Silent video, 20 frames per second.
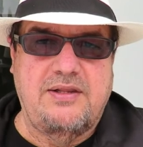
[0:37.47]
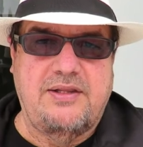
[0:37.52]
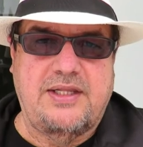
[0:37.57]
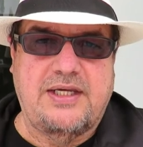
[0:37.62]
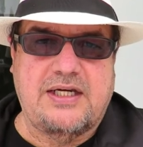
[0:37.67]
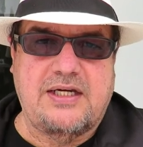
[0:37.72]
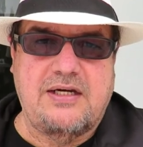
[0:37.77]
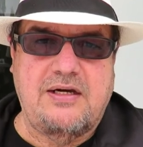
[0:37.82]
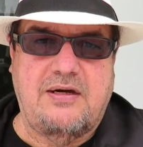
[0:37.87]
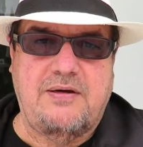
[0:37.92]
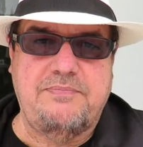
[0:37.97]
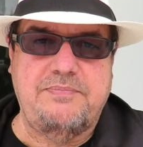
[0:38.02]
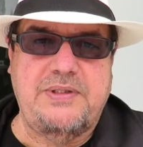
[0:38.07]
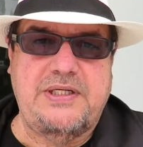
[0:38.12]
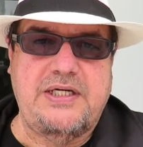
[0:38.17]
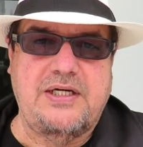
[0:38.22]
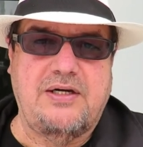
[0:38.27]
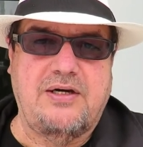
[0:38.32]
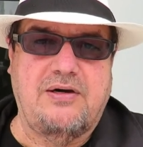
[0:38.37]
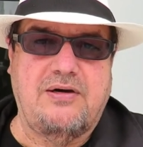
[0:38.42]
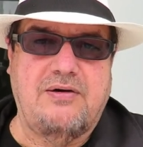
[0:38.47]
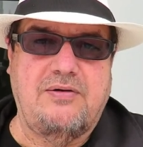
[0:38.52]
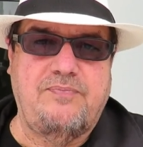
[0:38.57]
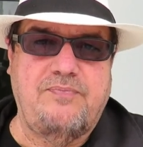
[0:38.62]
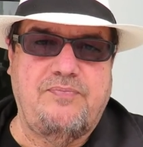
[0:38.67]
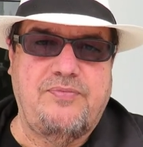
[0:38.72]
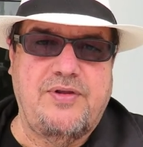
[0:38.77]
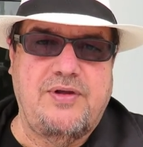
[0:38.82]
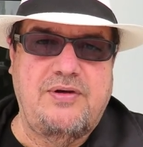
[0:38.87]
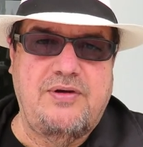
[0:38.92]
that come here
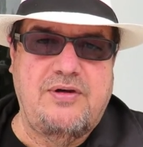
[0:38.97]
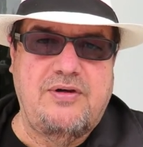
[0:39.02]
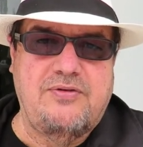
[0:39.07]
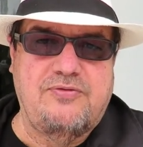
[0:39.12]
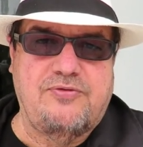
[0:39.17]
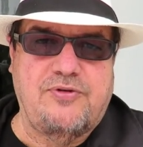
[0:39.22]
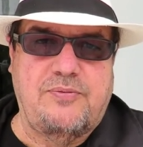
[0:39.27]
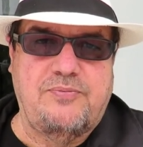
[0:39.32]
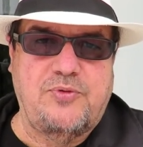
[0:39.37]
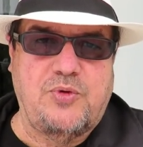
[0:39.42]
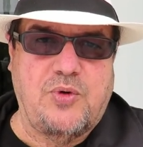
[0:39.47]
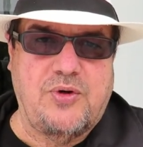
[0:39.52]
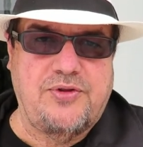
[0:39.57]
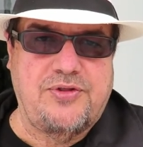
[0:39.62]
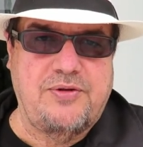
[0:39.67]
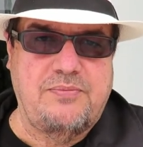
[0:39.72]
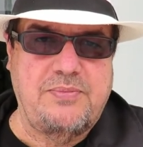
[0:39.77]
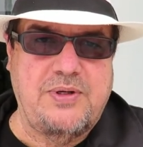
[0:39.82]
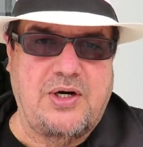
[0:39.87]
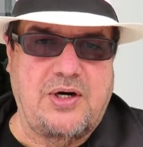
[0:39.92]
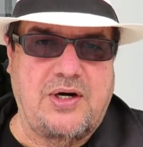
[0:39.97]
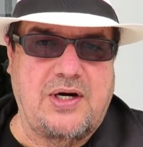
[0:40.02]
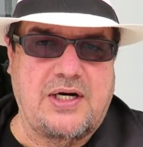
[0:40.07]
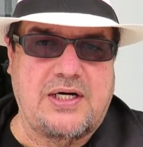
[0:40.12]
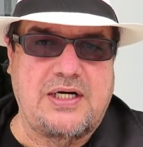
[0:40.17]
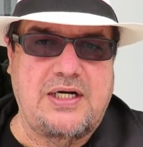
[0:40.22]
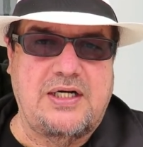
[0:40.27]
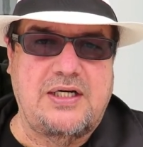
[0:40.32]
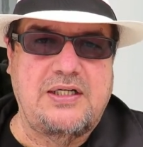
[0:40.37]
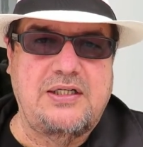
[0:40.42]
from North
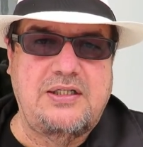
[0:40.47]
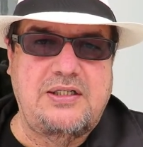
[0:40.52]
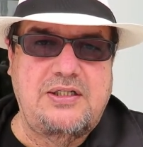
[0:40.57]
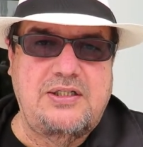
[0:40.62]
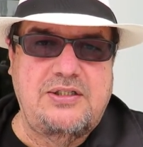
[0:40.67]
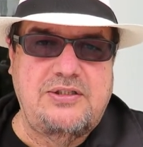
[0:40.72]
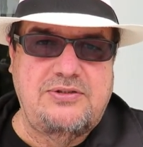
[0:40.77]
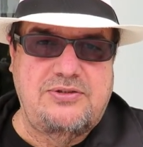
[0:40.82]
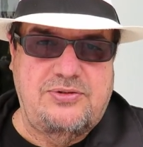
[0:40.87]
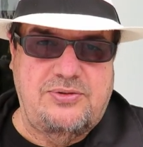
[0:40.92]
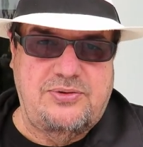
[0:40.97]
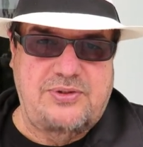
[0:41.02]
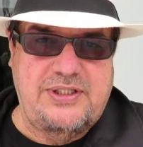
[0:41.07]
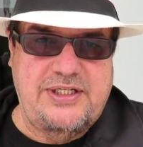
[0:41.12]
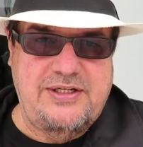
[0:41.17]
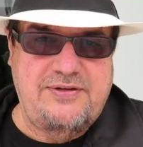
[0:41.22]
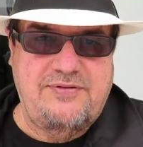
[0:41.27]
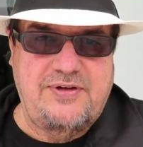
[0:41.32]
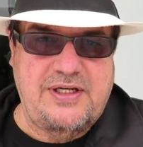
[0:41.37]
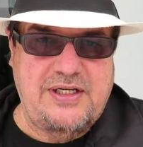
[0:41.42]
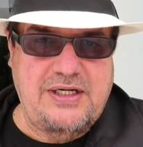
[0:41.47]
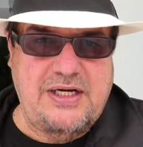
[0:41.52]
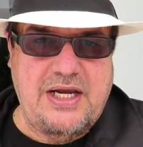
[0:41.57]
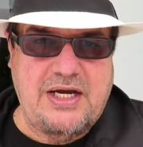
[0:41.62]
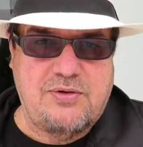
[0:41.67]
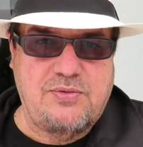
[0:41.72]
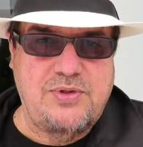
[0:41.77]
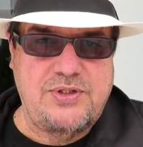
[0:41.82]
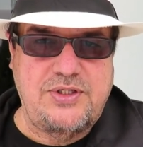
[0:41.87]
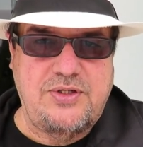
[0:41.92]
America to live in
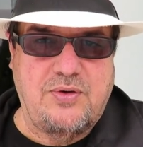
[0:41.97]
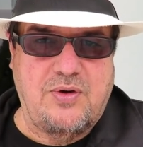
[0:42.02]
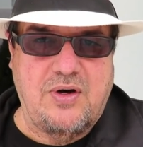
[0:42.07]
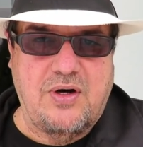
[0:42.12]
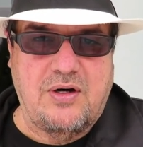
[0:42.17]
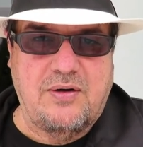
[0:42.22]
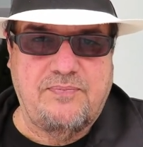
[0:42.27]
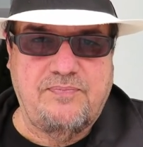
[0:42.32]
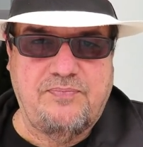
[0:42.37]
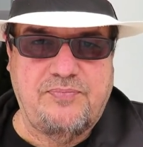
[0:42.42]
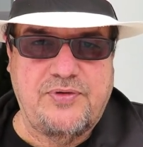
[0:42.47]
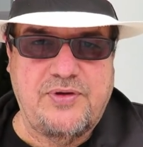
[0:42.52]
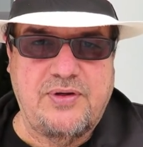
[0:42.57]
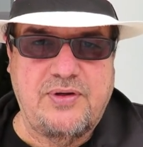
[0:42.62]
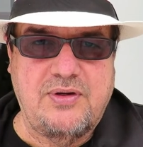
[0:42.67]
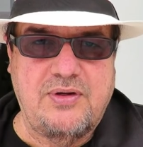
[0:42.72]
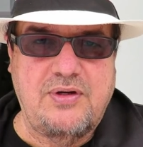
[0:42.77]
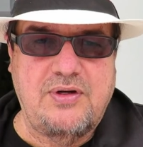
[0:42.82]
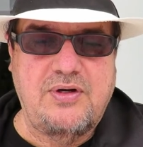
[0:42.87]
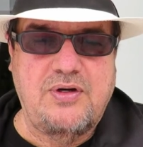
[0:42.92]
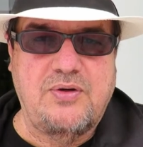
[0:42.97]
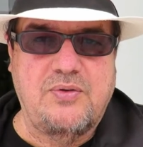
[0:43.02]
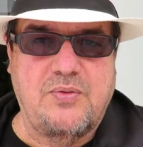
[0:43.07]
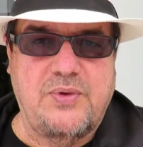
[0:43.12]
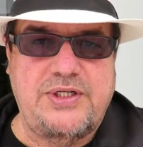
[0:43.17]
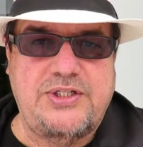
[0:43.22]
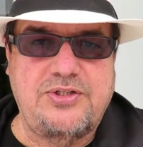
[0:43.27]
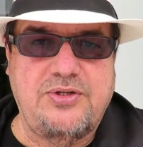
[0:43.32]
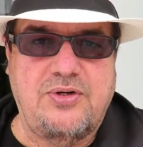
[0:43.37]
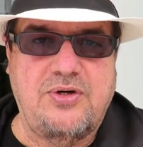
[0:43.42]
Ecuador
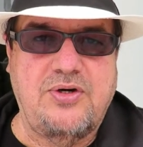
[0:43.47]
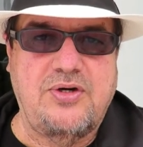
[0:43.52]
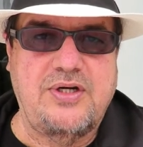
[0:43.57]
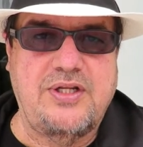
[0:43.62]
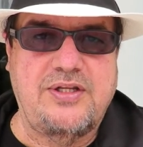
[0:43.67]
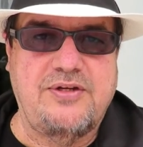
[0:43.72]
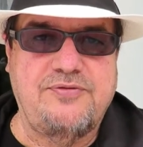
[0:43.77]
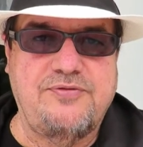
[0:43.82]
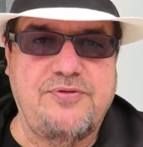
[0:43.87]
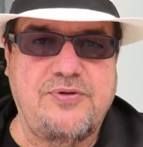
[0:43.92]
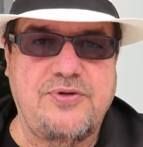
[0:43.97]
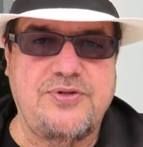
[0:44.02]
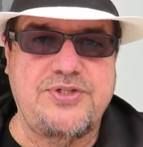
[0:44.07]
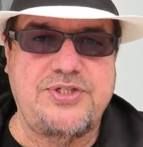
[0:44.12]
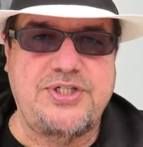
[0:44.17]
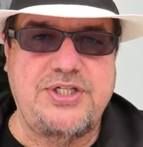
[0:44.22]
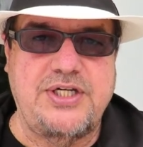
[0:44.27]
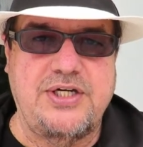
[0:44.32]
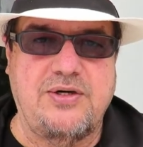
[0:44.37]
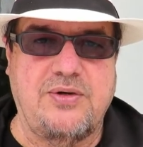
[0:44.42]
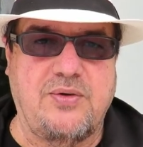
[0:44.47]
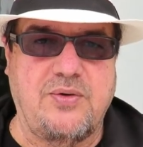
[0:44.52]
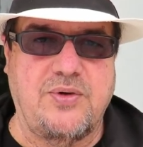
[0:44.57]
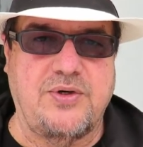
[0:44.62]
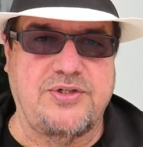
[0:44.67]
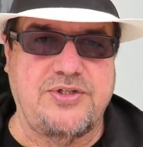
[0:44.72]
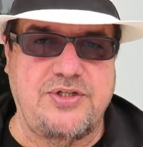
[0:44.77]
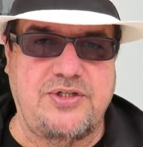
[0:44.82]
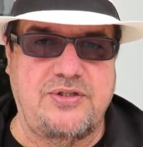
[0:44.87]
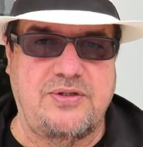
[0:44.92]
return in the first year
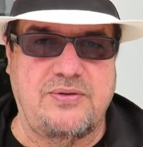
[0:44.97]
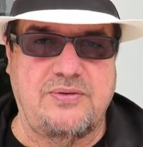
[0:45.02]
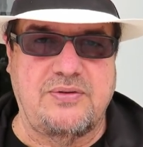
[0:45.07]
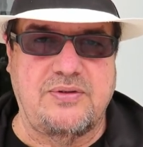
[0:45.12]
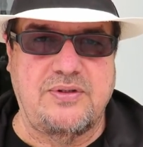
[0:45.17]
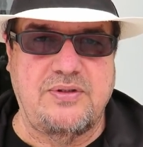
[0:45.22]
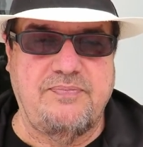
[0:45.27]
or two.